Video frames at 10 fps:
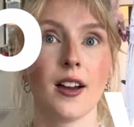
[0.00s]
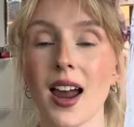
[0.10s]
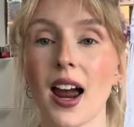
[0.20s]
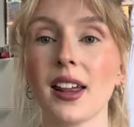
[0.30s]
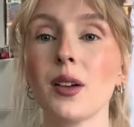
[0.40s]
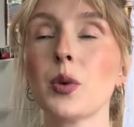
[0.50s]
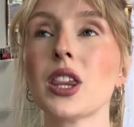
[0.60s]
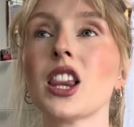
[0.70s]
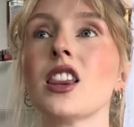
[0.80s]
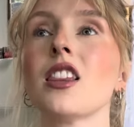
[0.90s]
I would
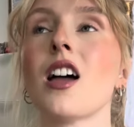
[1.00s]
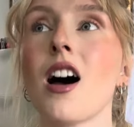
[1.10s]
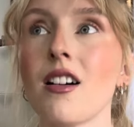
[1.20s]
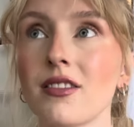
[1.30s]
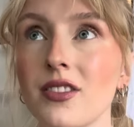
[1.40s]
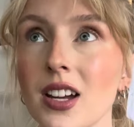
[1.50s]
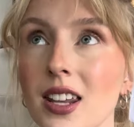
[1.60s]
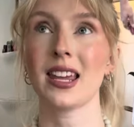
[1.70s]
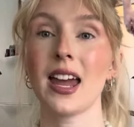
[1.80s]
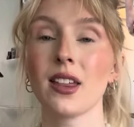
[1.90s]
love
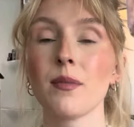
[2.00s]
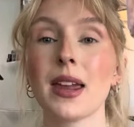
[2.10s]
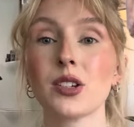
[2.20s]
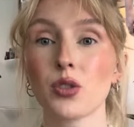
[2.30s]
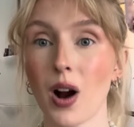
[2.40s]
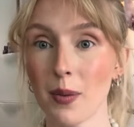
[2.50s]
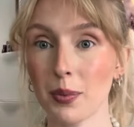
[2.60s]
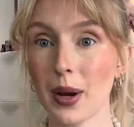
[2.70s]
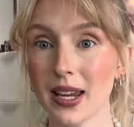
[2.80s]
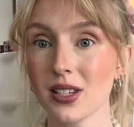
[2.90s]
the ellamae drop
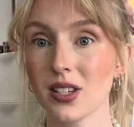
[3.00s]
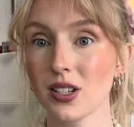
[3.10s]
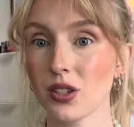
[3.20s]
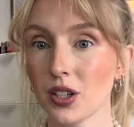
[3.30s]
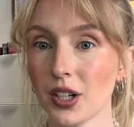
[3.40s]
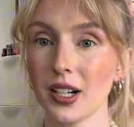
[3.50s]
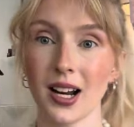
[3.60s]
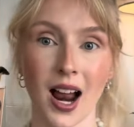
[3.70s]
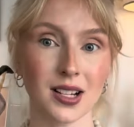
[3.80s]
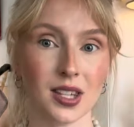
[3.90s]
waist skirt. It
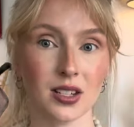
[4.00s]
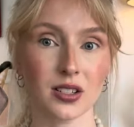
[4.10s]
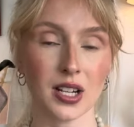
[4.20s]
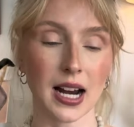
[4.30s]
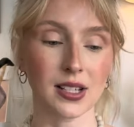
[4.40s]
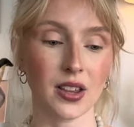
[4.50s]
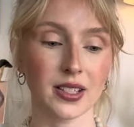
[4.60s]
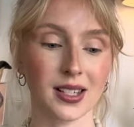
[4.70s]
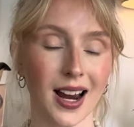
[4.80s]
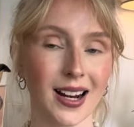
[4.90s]
has little ties on the
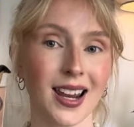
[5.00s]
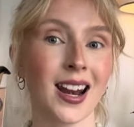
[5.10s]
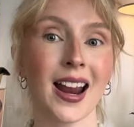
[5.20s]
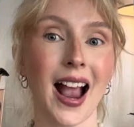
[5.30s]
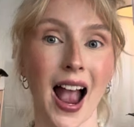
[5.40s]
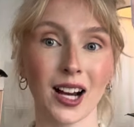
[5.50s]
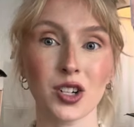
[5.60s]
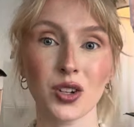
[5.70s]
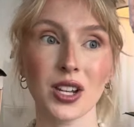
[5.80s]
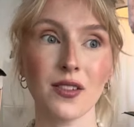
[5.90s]
side, and I
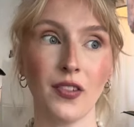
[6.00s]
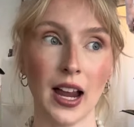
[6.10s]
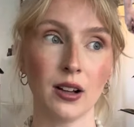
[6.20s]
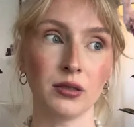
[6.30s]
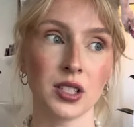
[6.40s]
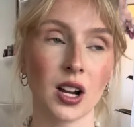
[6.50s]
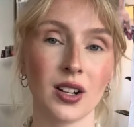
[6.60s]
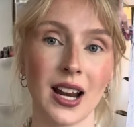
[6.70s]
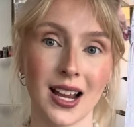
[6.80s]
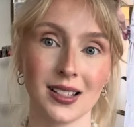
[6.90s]
actually found
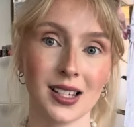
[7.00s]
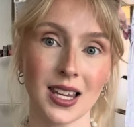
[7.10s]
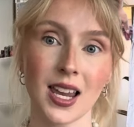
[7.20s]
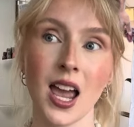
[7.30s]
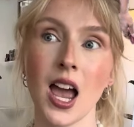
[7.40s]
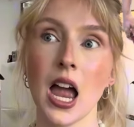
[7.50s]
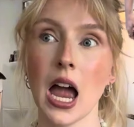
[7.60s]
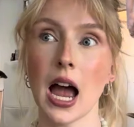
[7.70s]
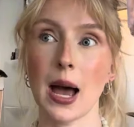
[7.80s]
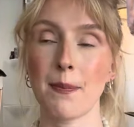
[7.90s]
on Etsy
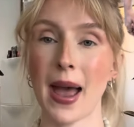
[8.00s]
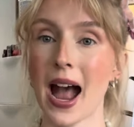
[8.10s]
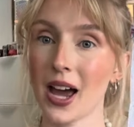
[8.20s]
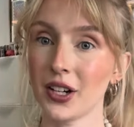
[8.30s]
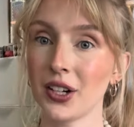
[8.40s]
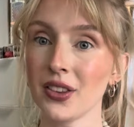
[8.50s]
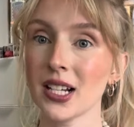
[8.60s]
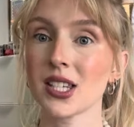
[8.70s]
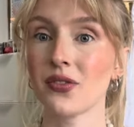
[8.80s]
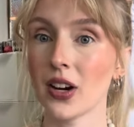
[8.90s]
a pattern
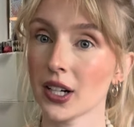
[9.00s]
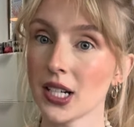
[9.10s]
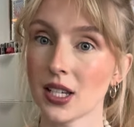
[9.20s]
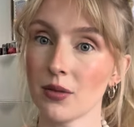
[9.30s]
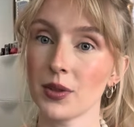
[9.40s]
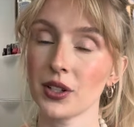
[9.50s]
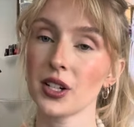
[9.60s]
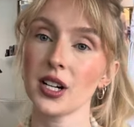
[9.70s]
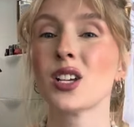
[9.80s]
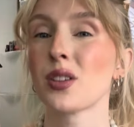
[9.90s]
that's very
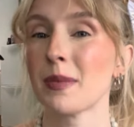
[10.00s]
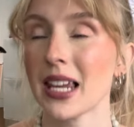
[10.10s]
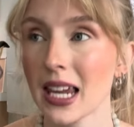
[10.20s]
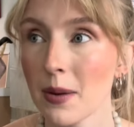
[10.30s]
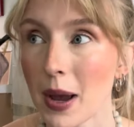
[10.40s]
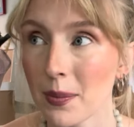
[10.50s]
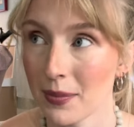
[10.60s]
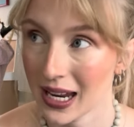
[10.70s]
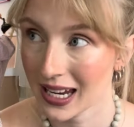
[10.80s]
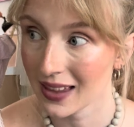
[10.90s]
similar. So I'm thinking about
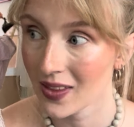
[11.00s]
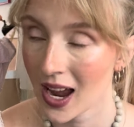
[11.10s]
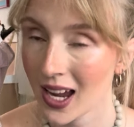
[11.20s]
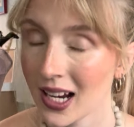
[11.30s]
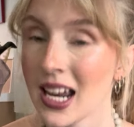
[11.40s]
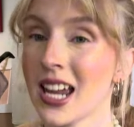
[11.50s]
making that.